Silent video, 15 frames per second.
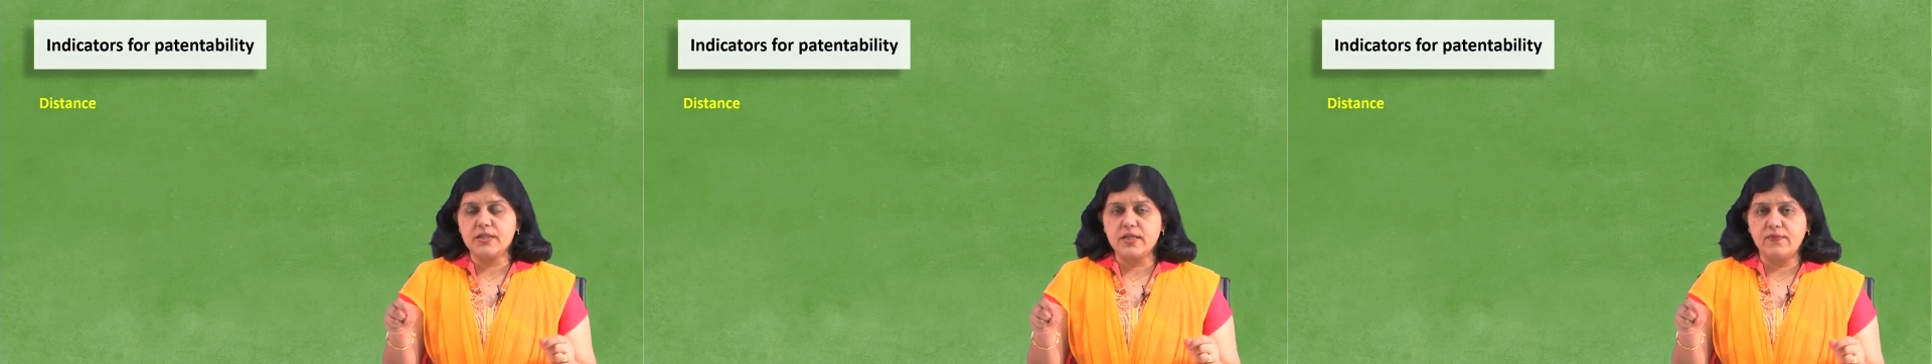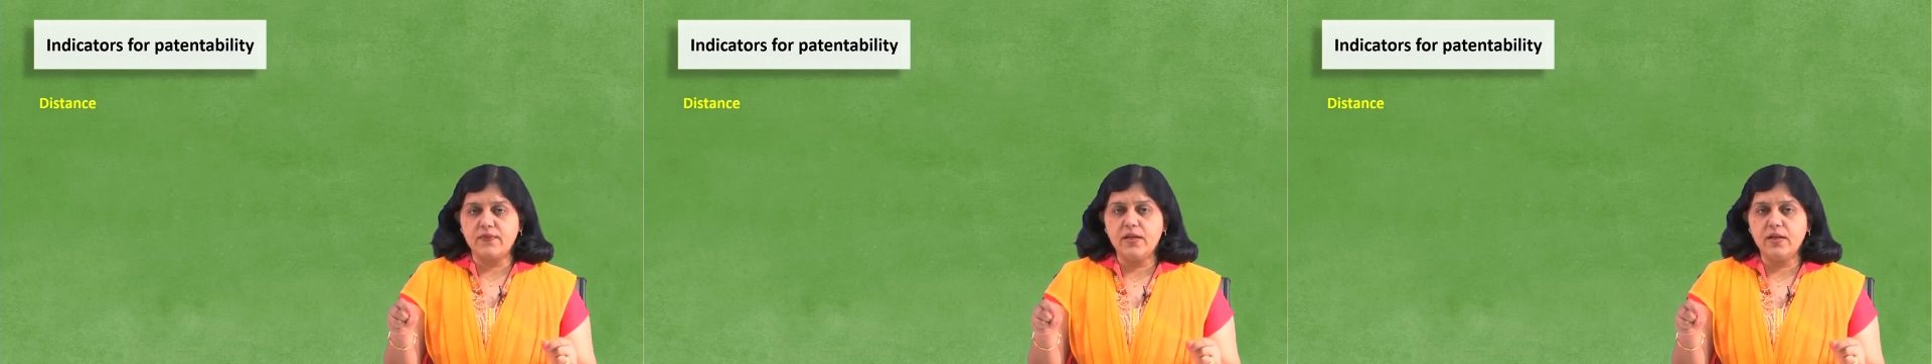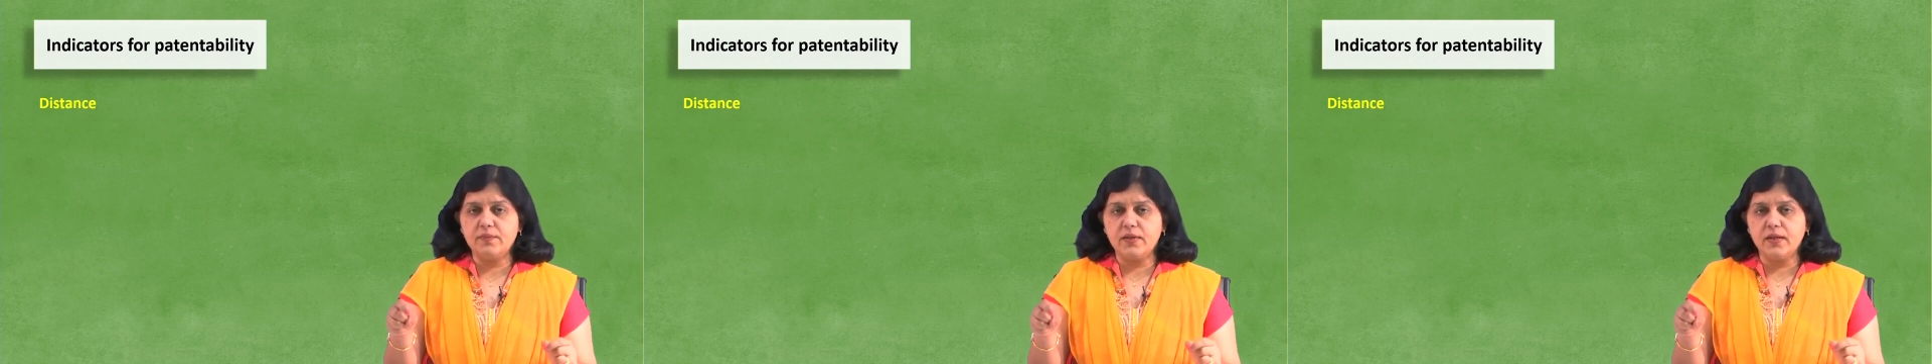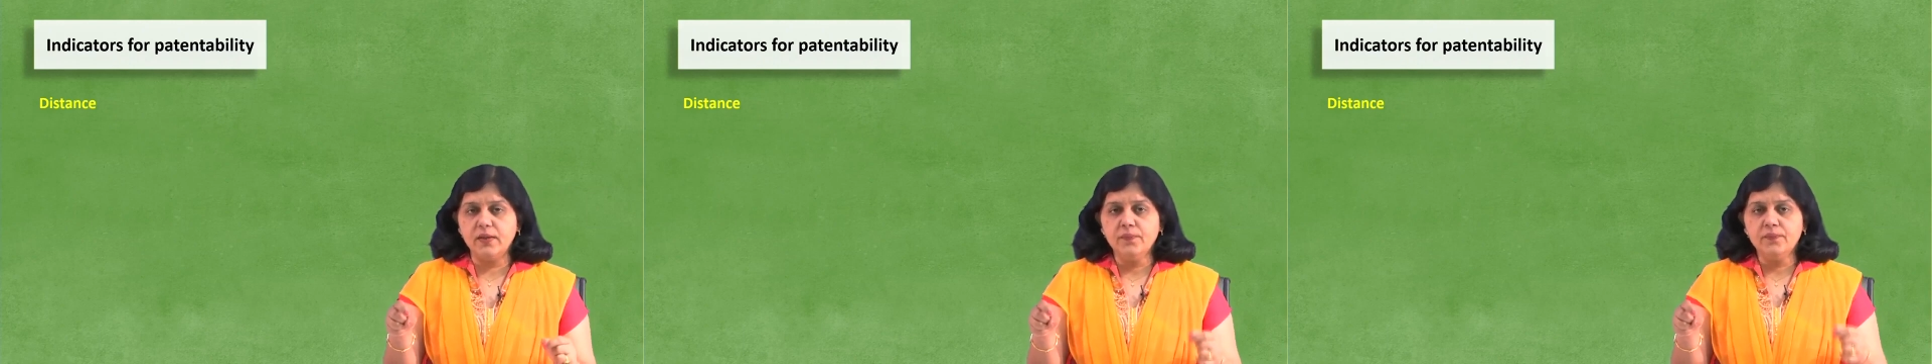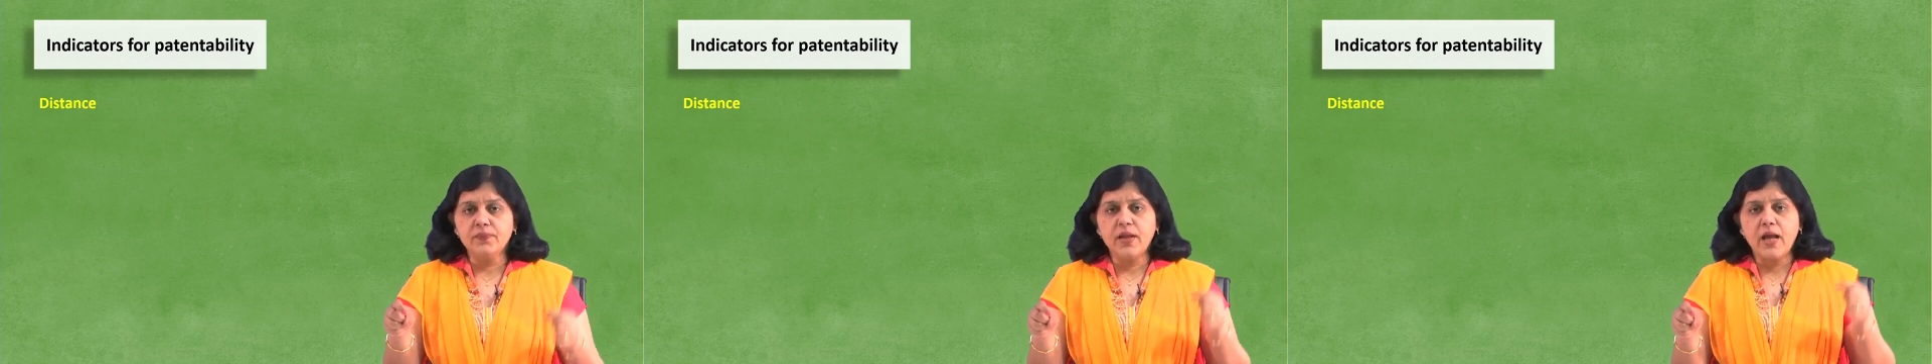is available,
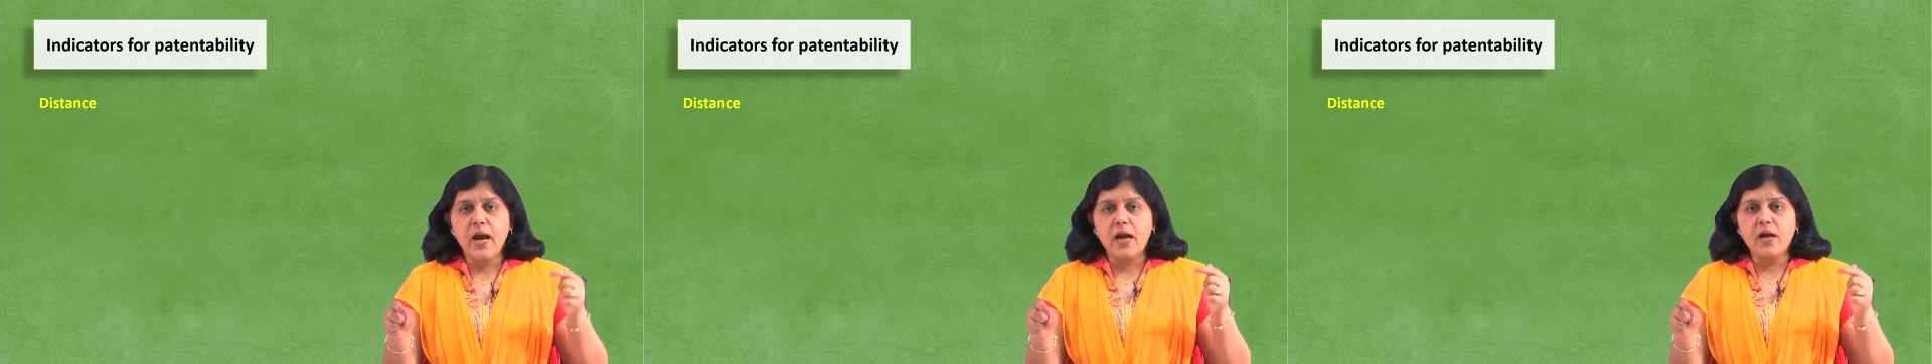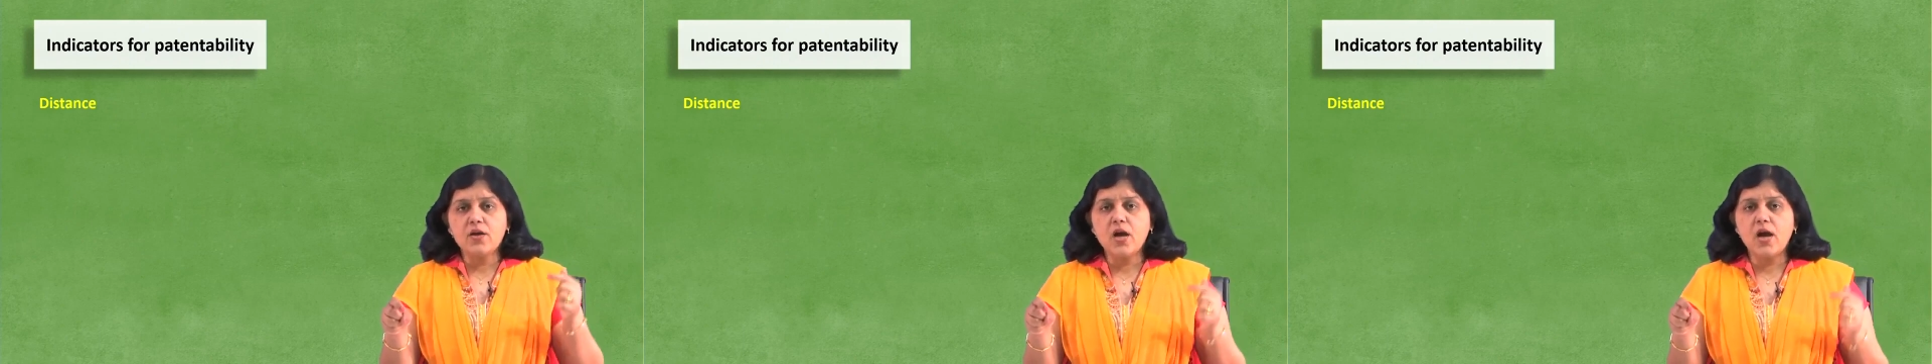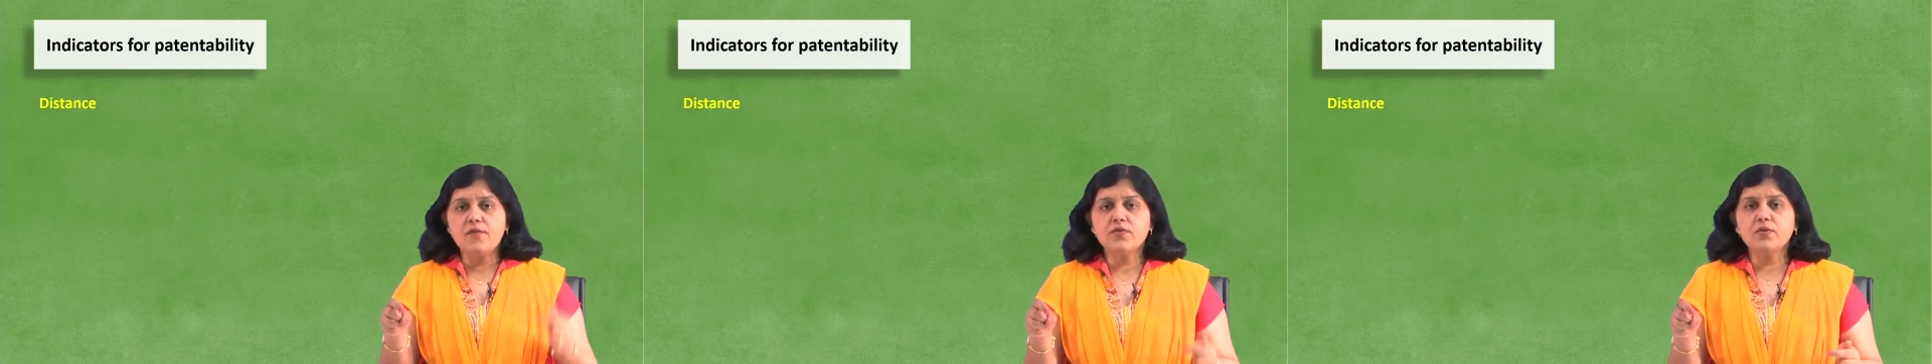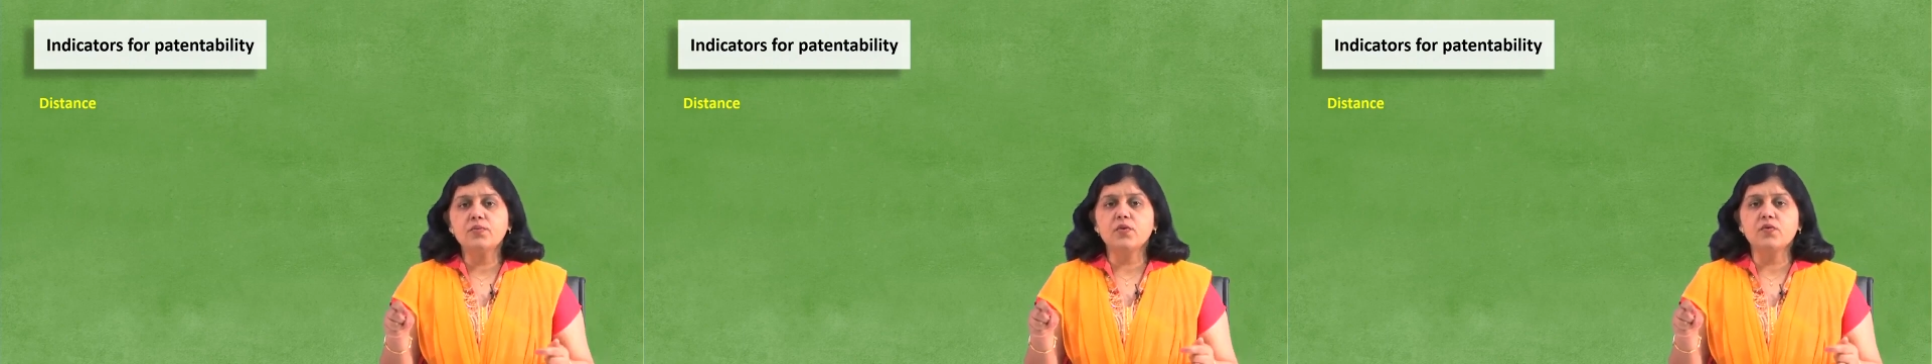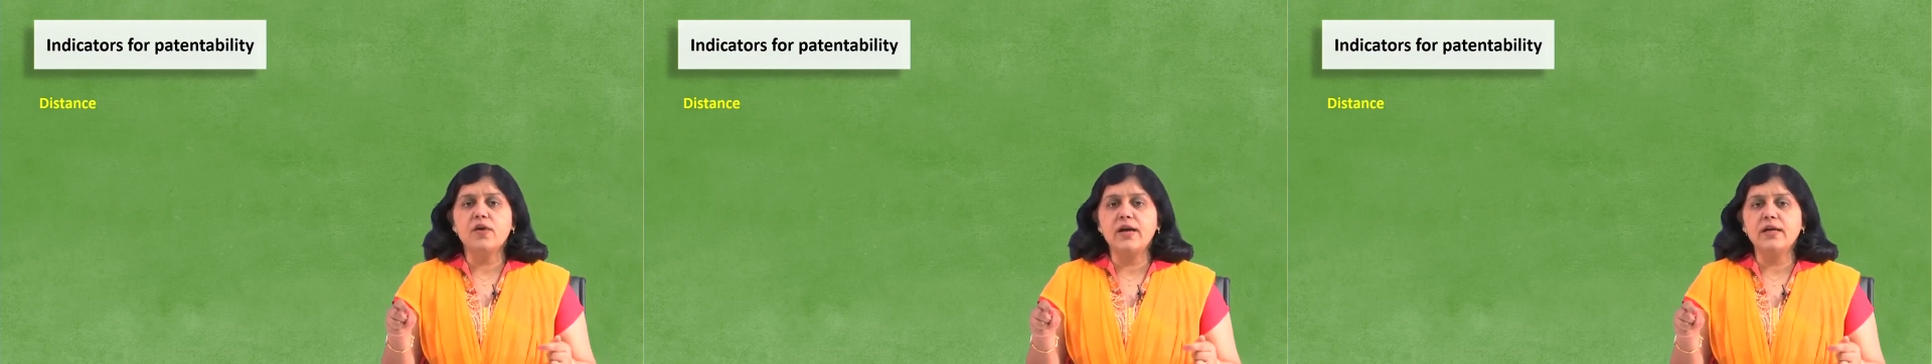and you have to
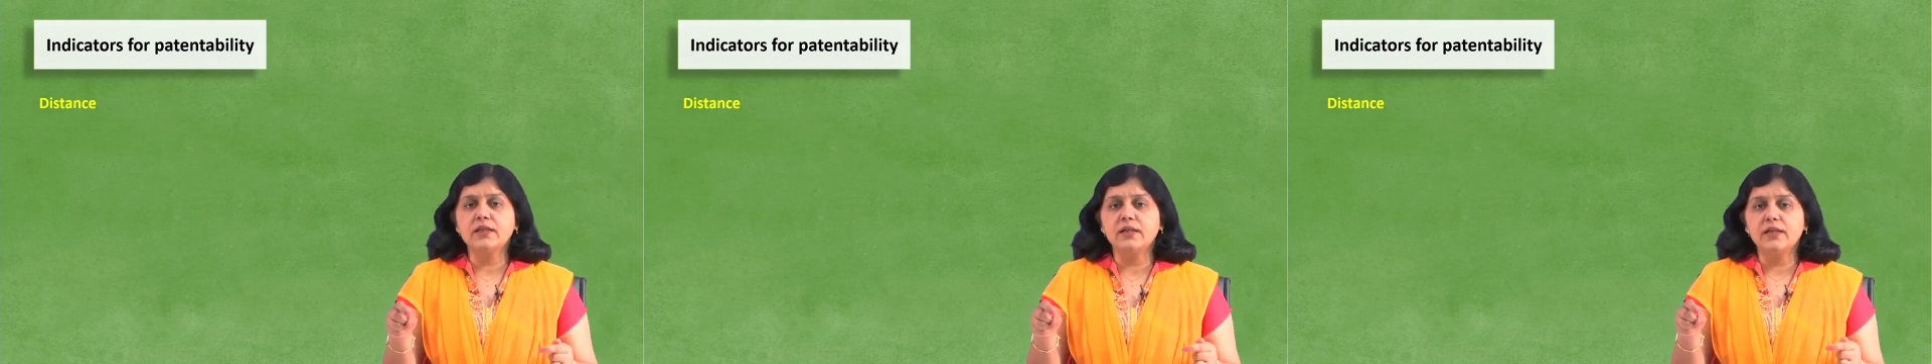provide